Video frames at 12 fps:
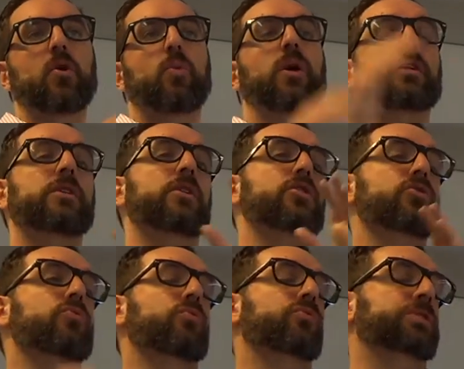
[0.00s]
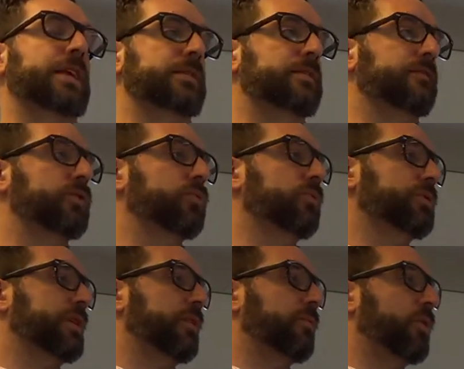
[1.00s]
What are the new sets of
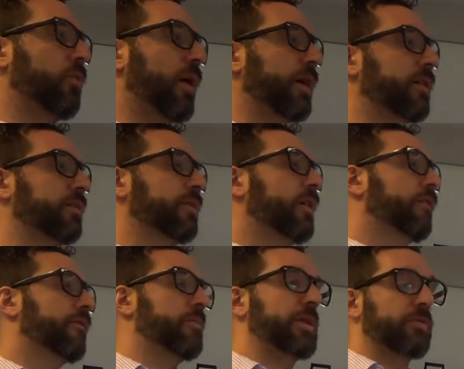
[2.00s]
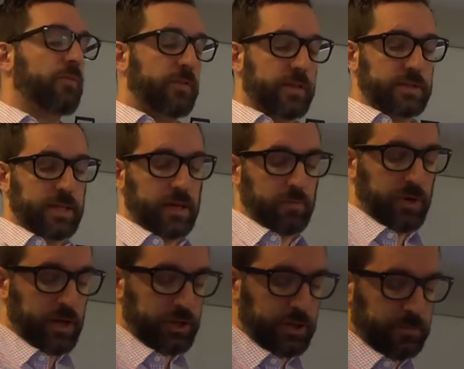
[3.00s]
tools that are required for me to run this thing in
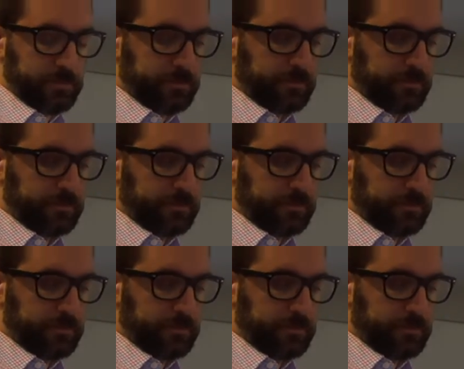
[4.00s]
production?